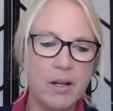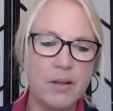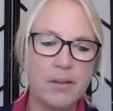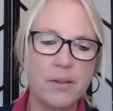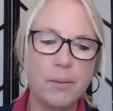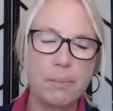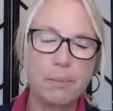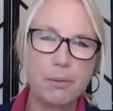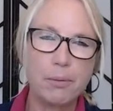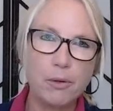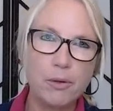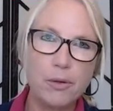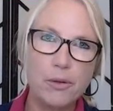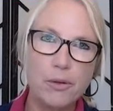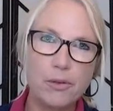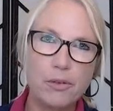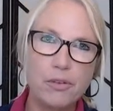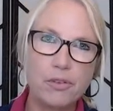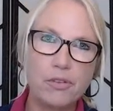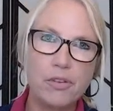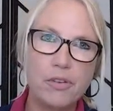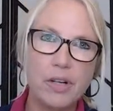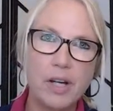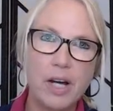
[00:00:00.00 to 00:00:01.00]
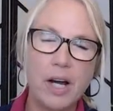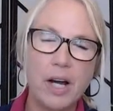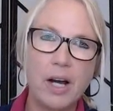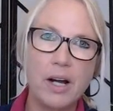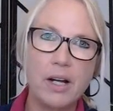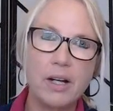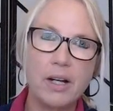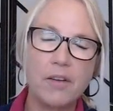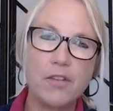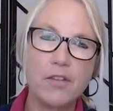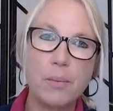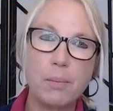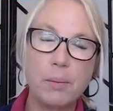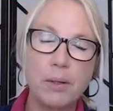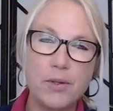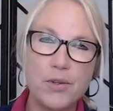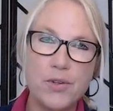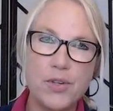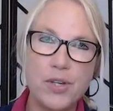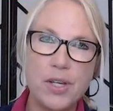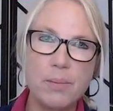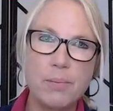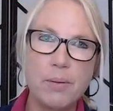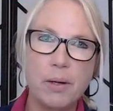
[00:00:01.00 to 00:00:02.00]
The proof of the
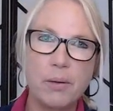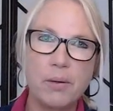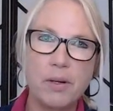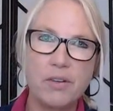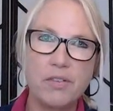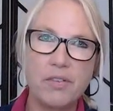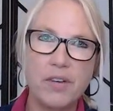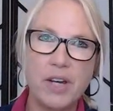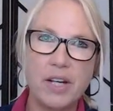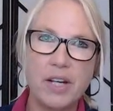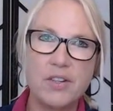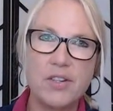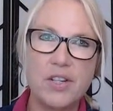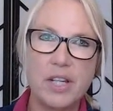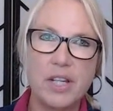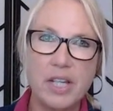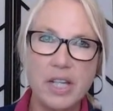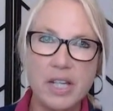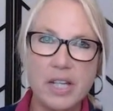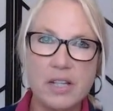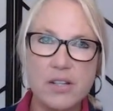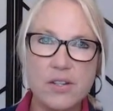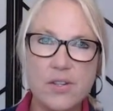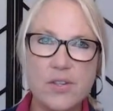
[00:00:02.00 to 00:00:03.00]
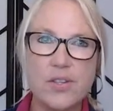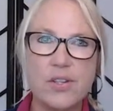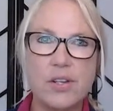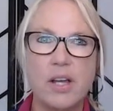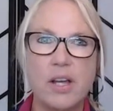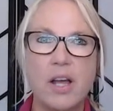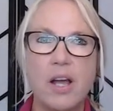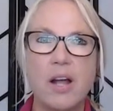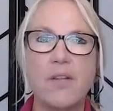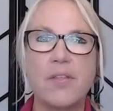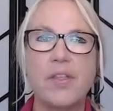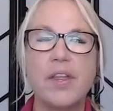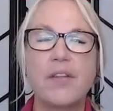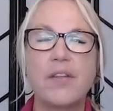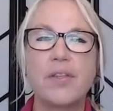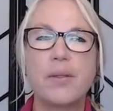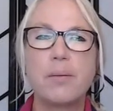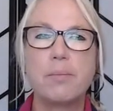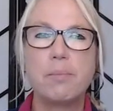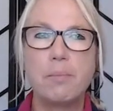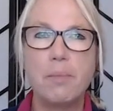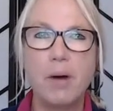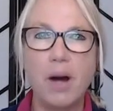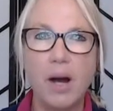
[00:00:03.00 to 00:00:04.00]
placebo effect is that the
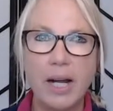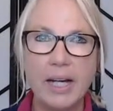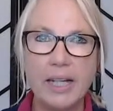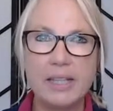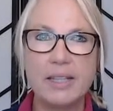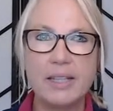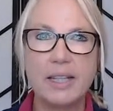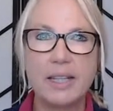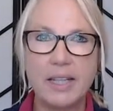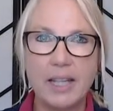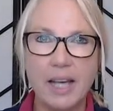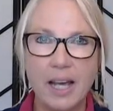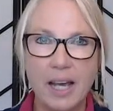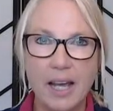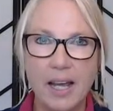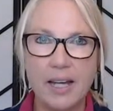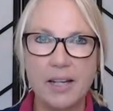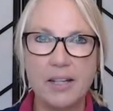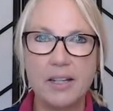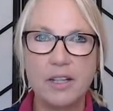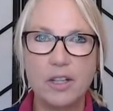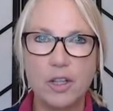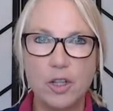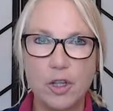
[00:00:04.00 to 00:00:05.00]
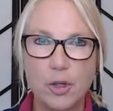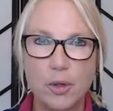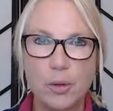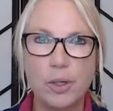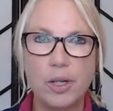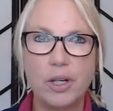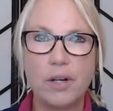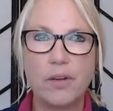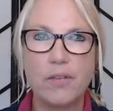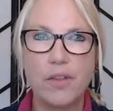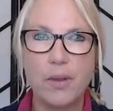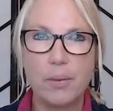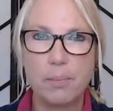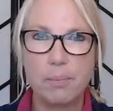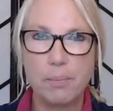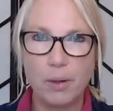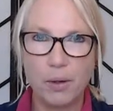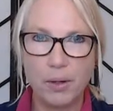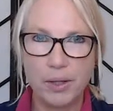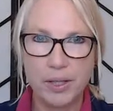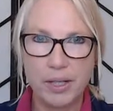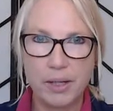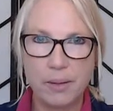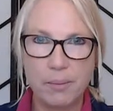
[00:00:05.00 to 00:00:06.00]
mind can cure the
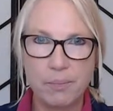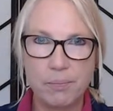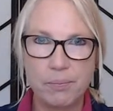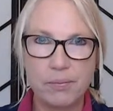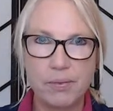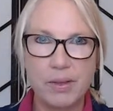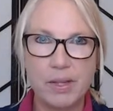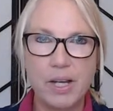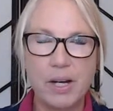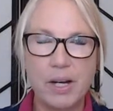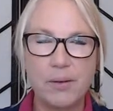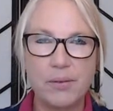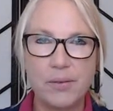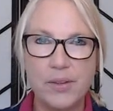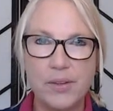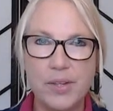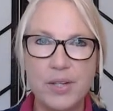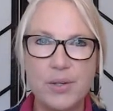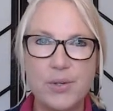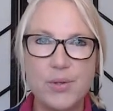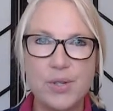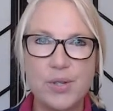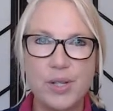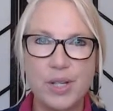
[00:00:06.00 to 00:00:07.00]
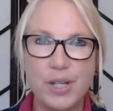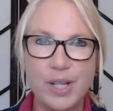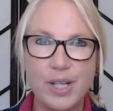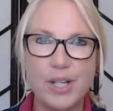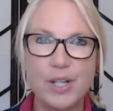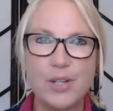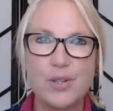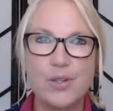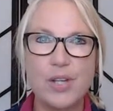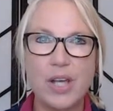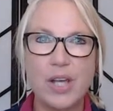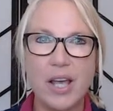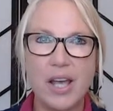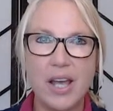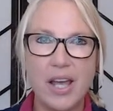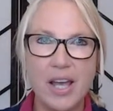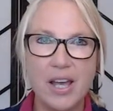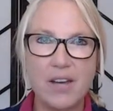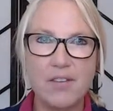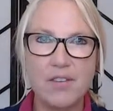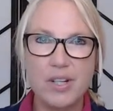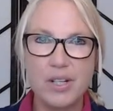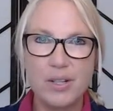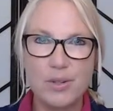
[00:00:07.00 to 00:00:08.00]
body. Now, this is
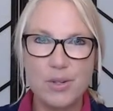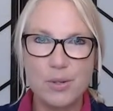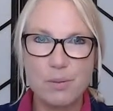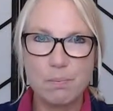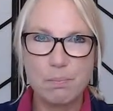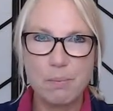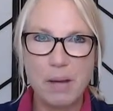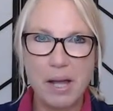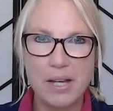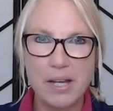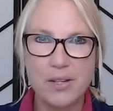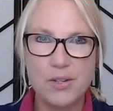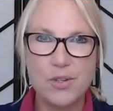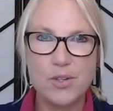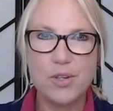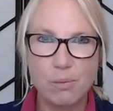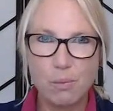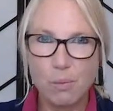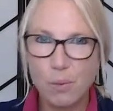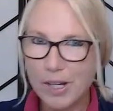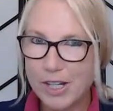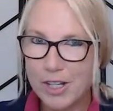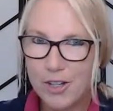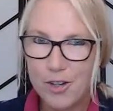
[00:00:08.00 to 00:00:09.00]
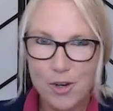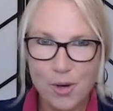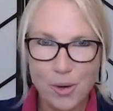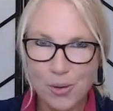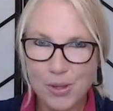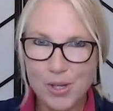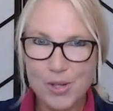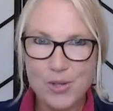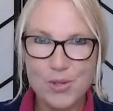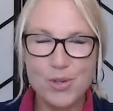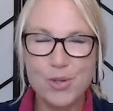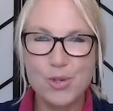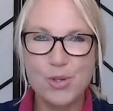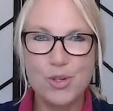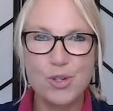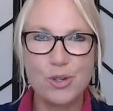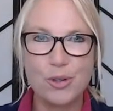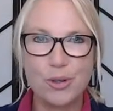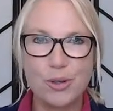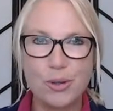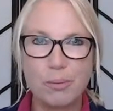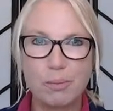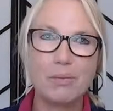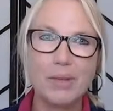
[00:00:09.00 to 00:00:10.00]
evidence-based. We know this is
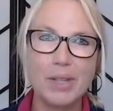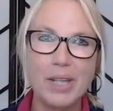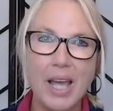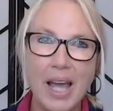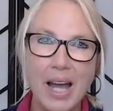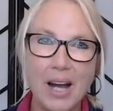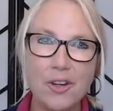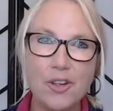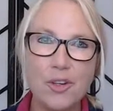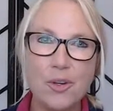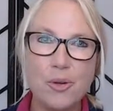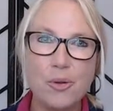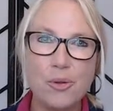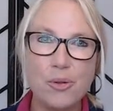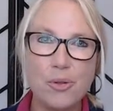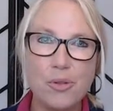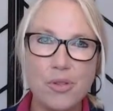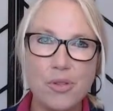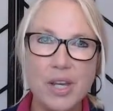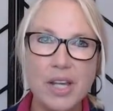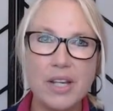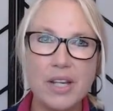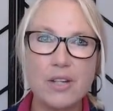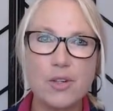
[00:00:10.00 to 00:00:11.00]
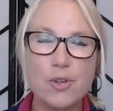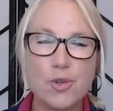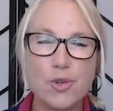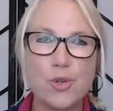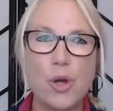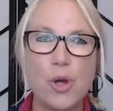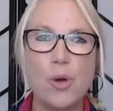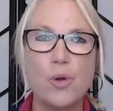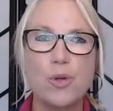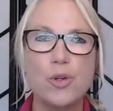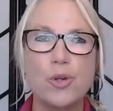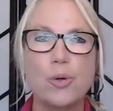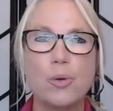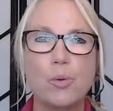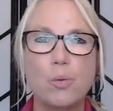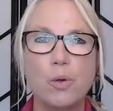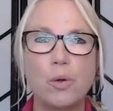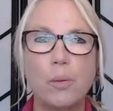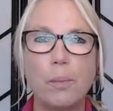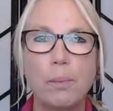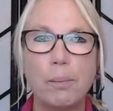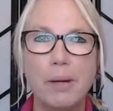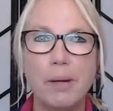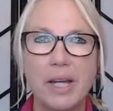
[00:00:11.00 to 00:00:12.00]
true. How you think, so you
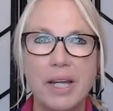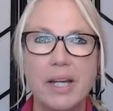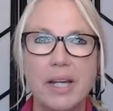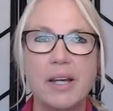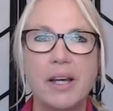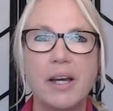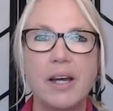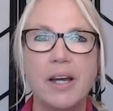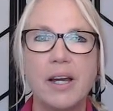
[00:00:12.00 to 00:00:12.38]
will be.